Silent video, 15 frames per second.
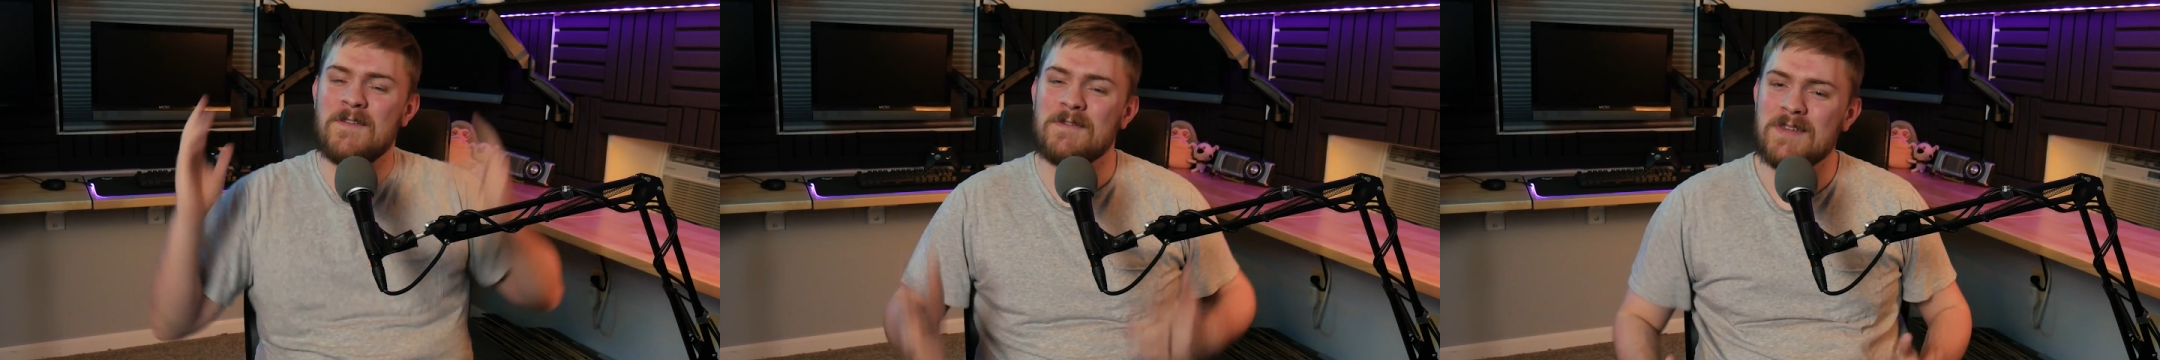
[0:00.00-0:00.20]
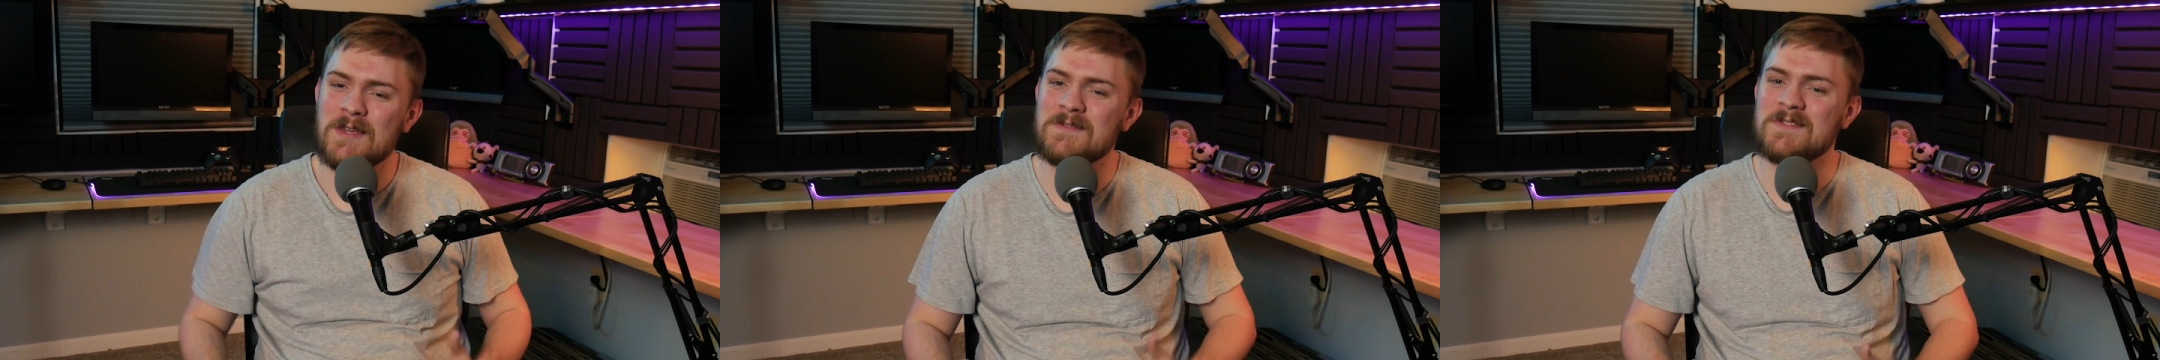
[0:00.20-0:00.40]

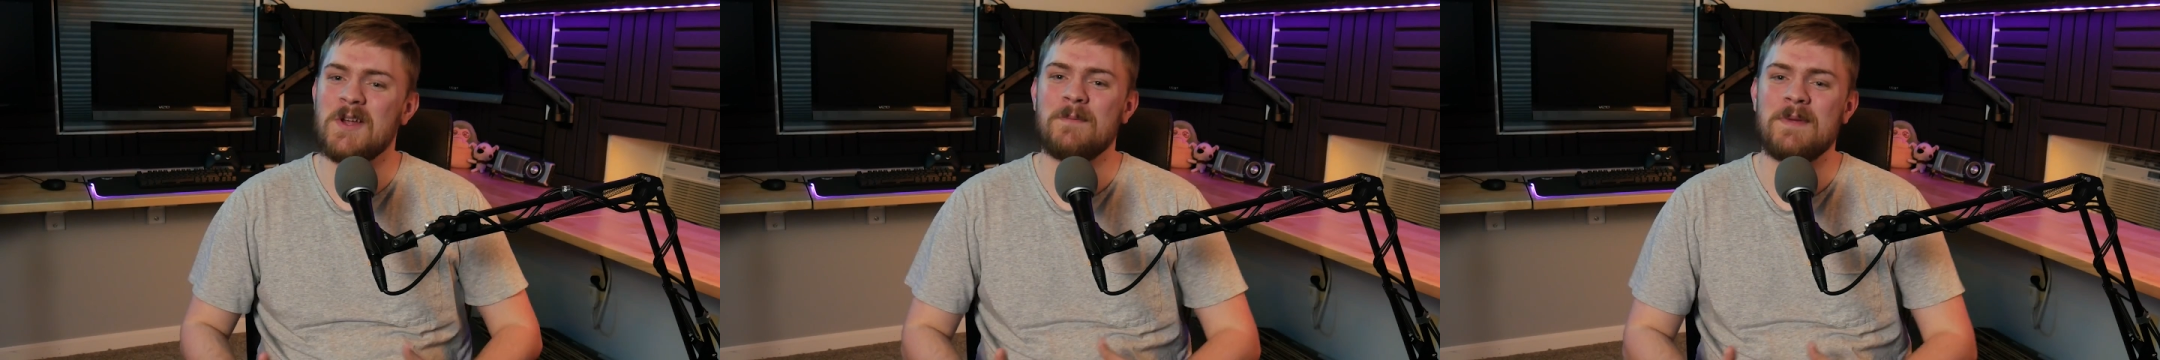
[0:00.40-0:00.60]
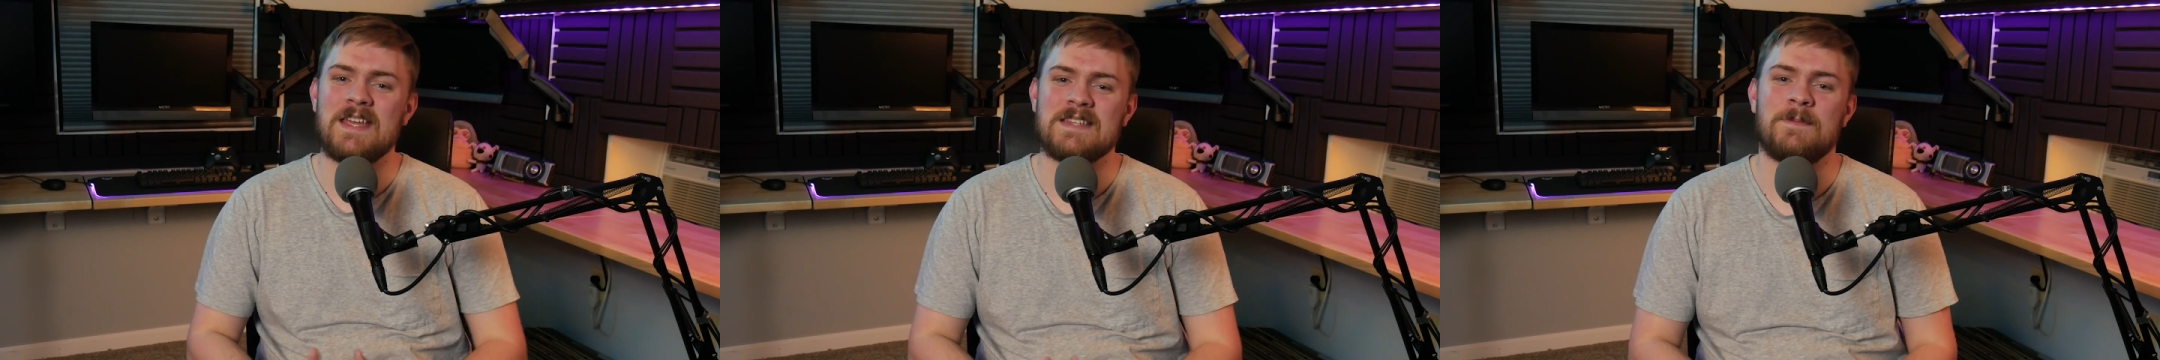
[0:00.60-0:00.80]
you've used
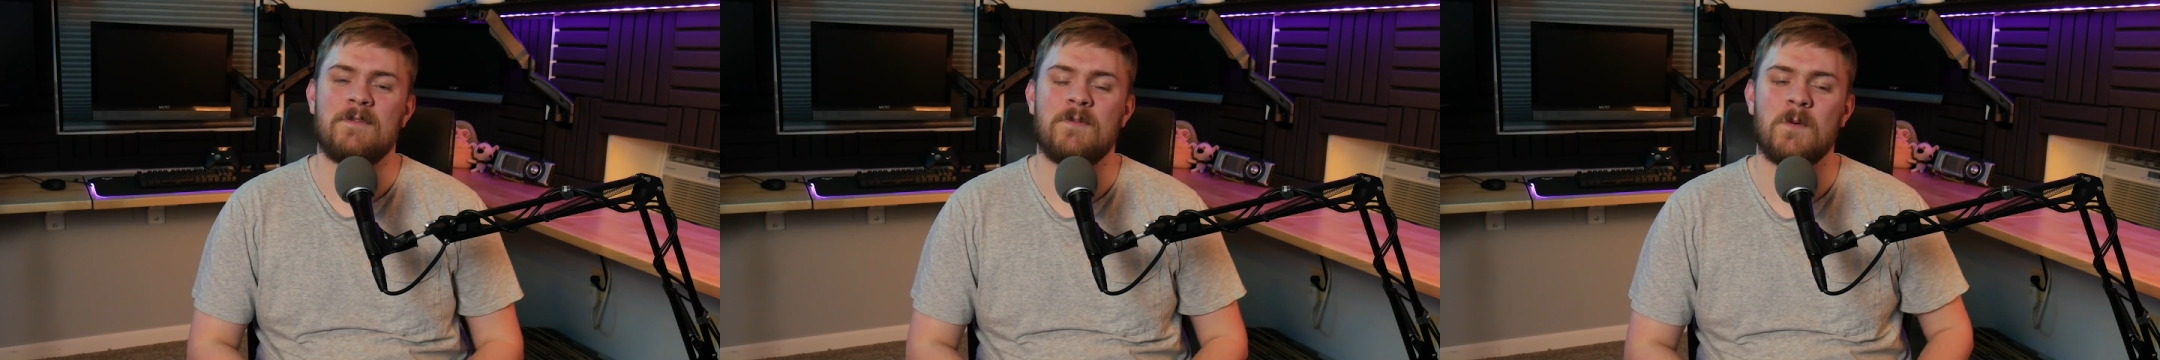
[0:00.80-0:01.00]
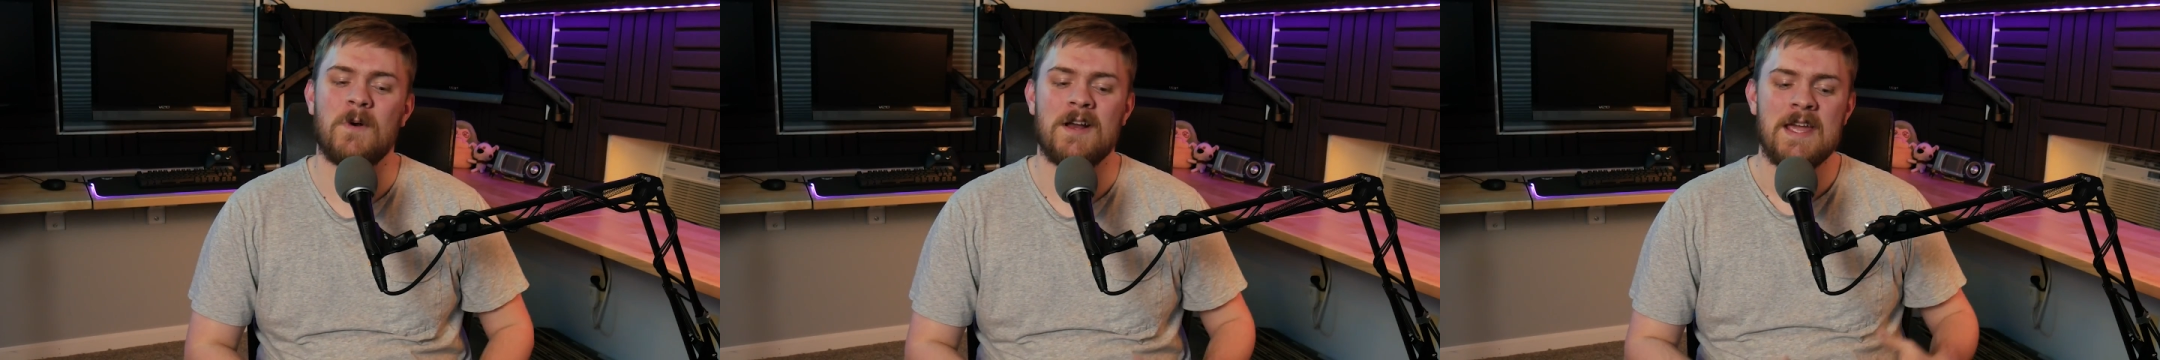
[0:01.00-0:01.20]
OBS
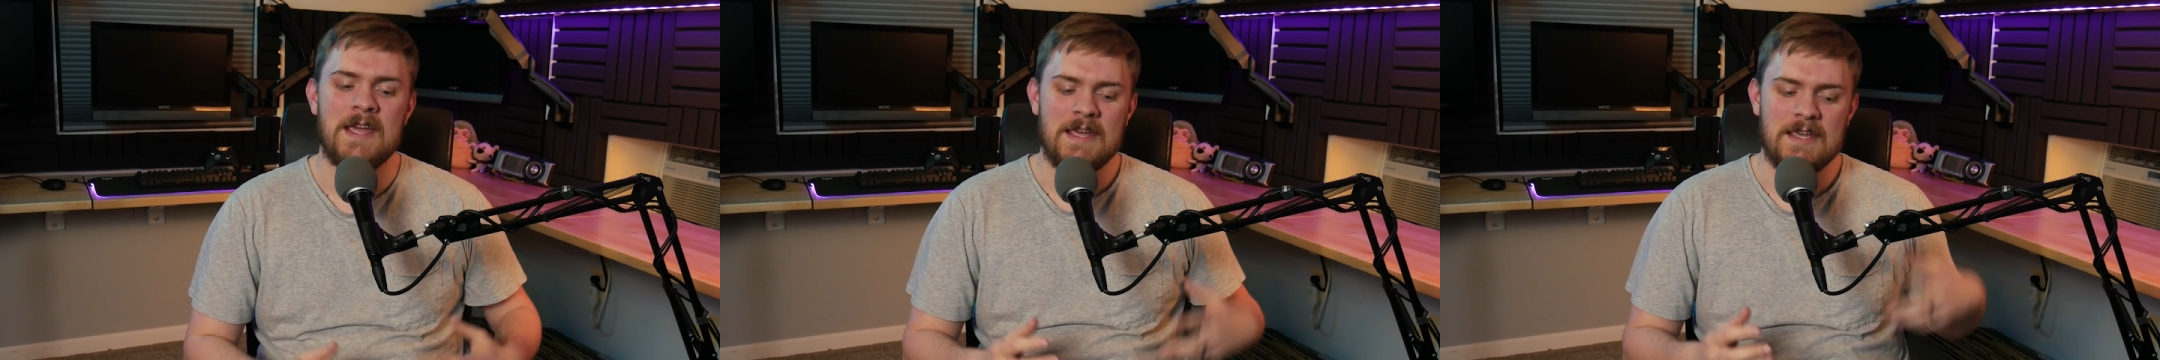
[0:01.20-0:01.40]
before,